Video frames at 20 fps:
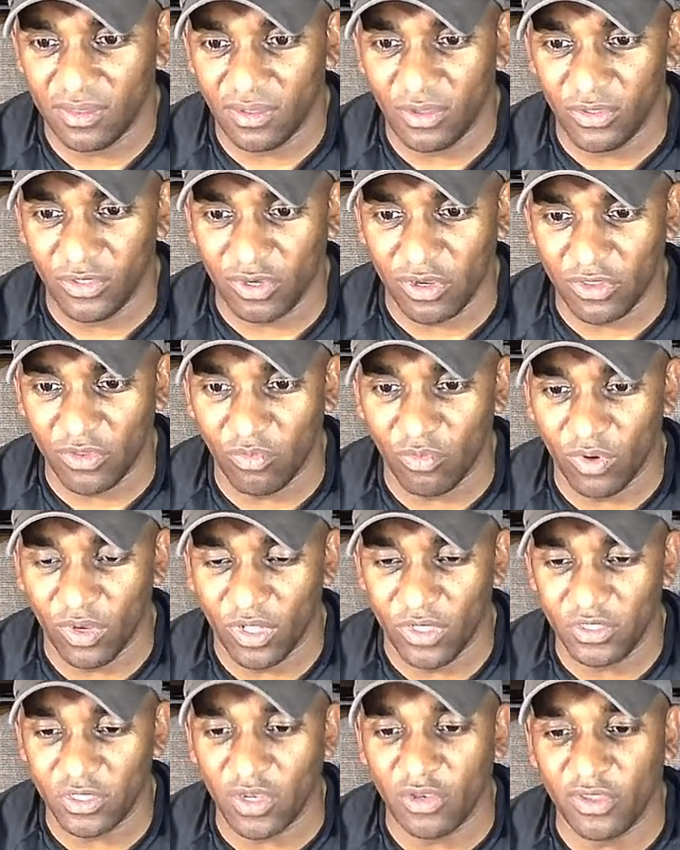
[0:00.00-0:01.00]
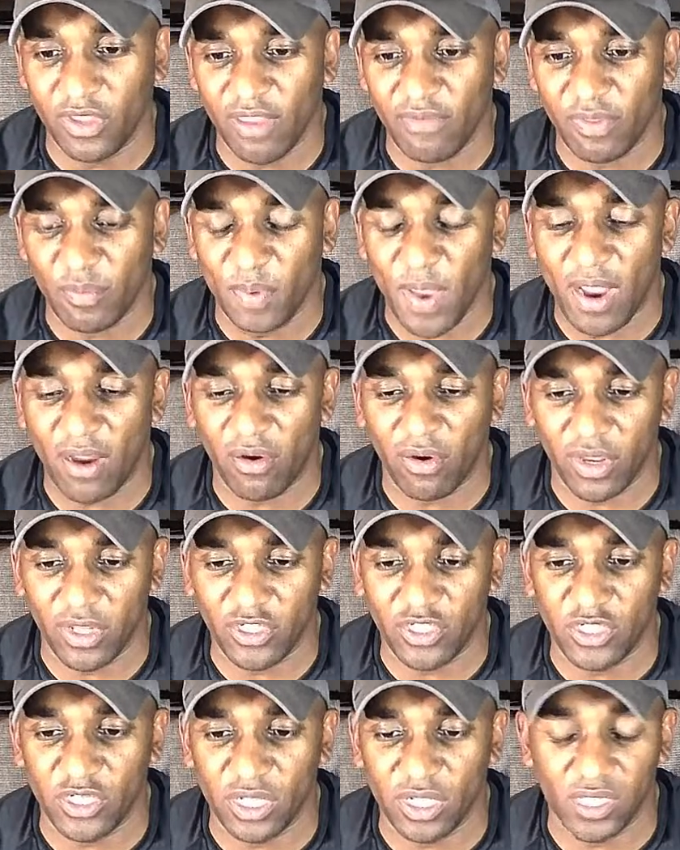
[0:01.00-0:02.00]
Those are the ones. Oh, you have the
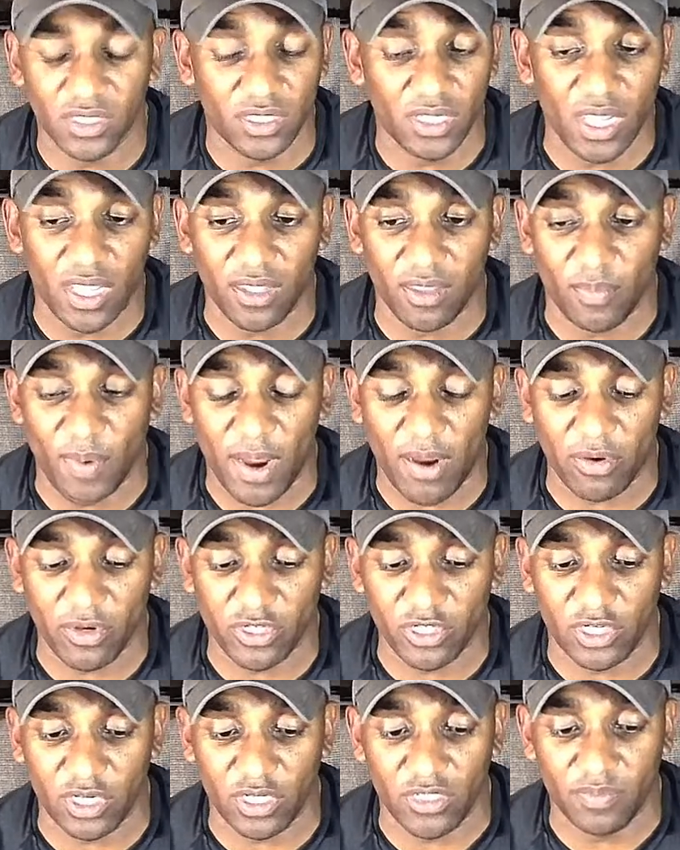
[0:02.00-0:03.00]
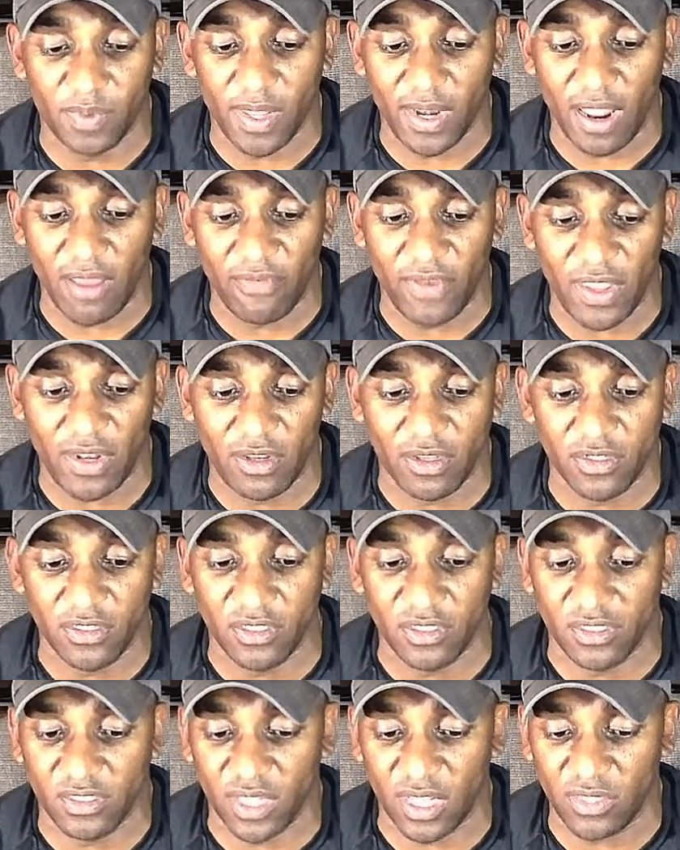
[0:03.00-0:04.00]
Power HDs. Yeah, the Power HDs, man. I've had
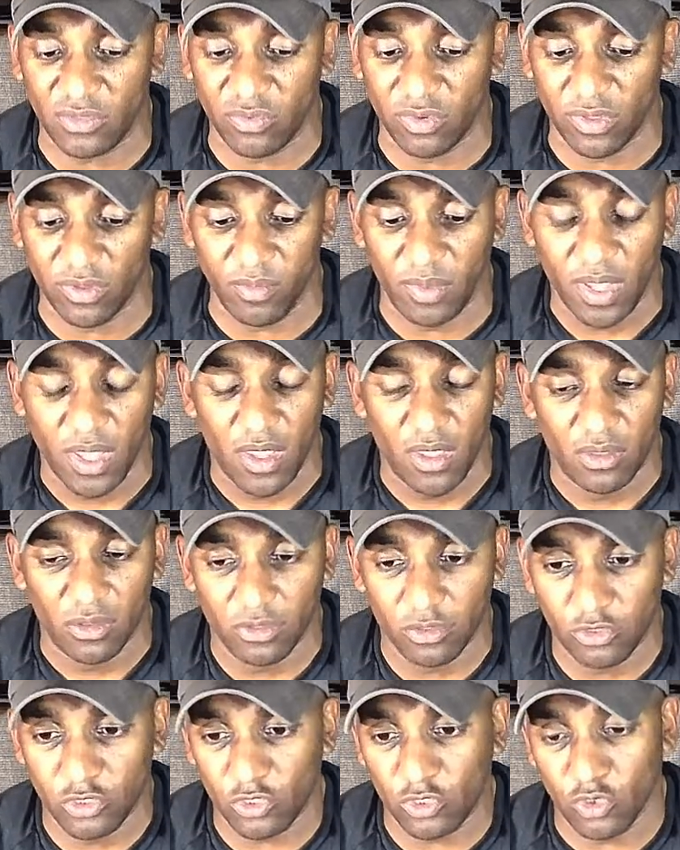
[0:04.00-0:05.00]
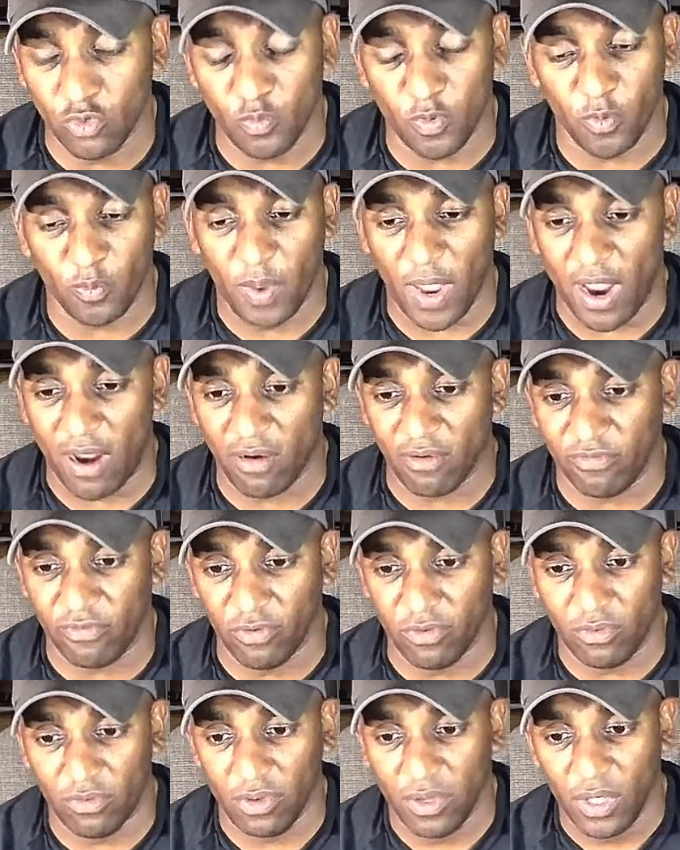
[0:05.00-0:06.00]
good success with them. They're super
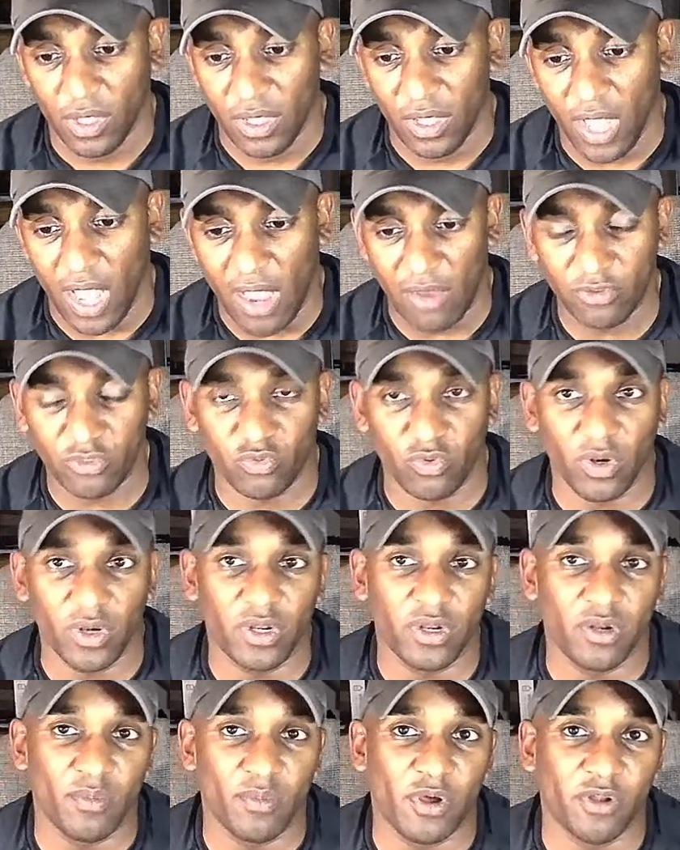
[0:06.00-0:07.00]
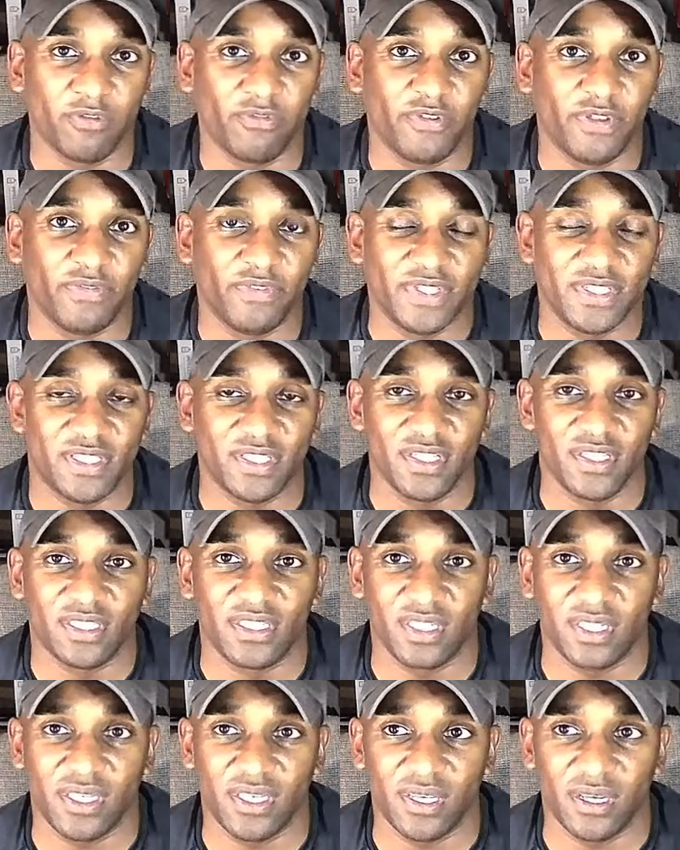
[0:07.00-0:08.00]
powerful. I was running them on
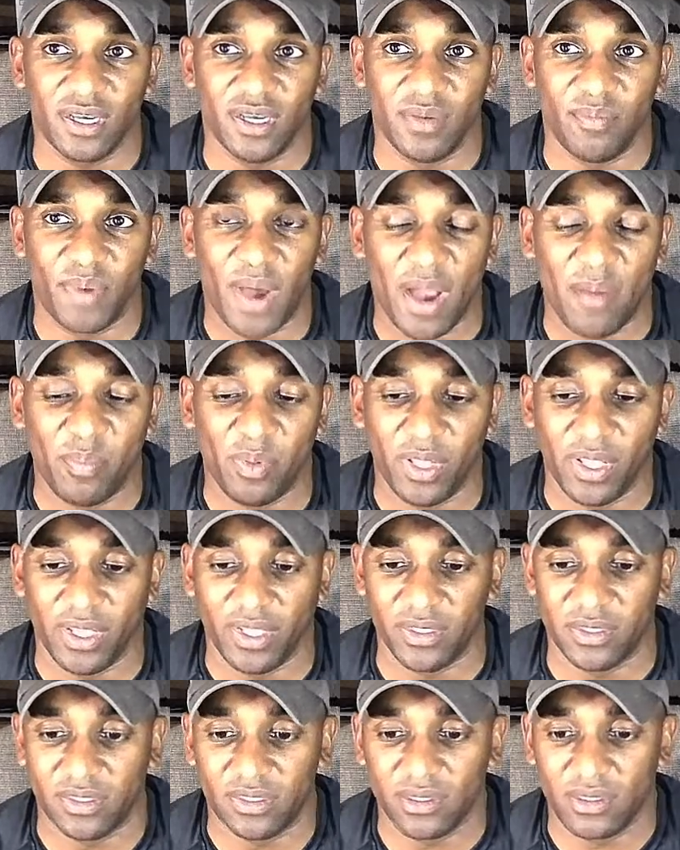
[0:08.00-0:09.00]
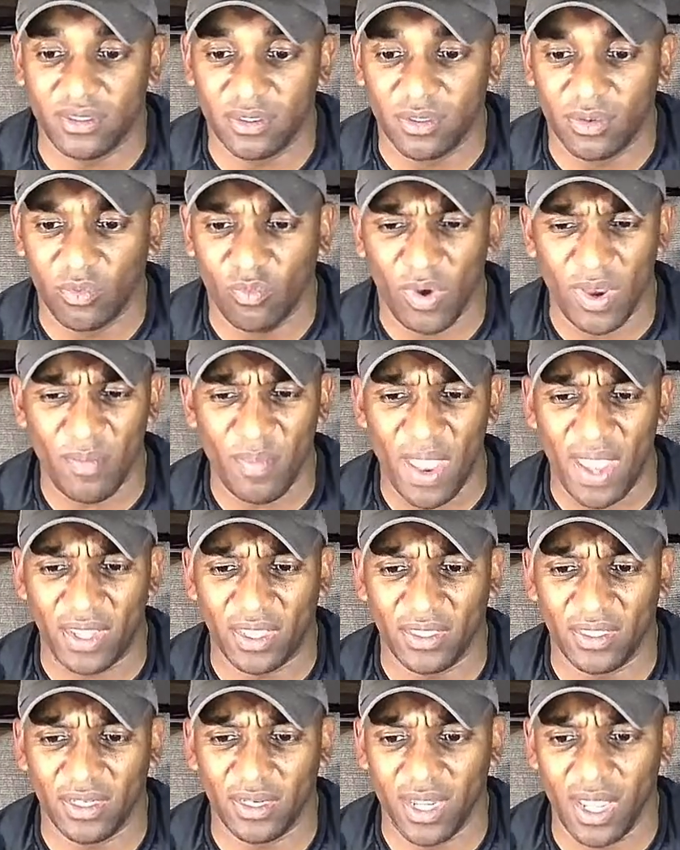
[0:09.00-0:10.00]
50cc biplanes way
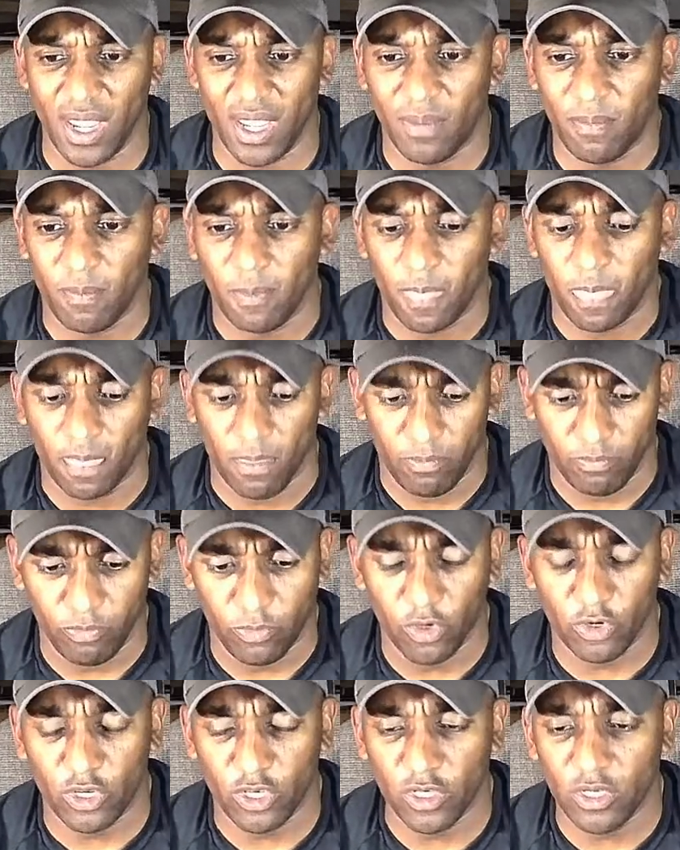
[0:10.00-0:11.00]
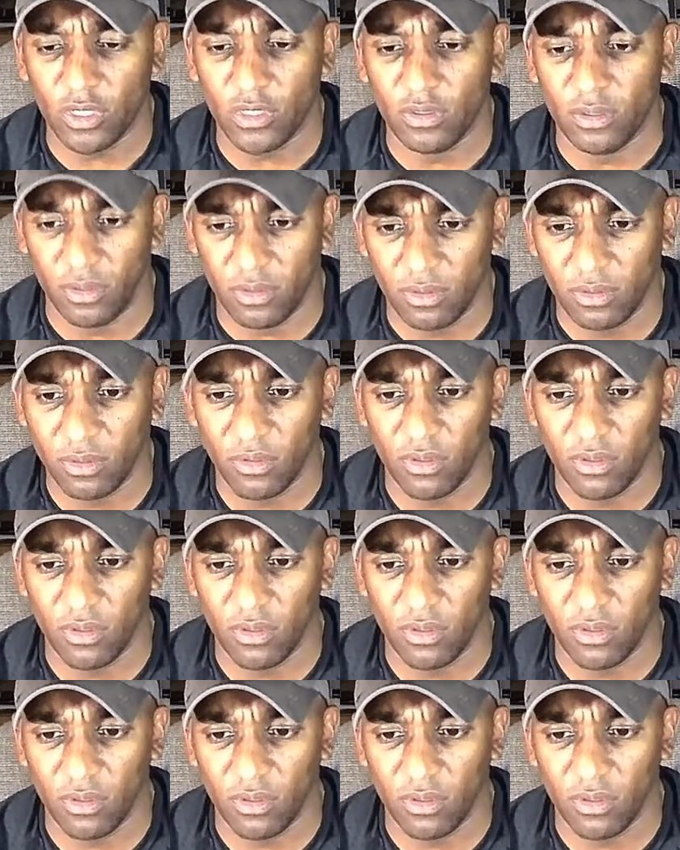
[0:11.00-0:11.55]
back in the day. They're good.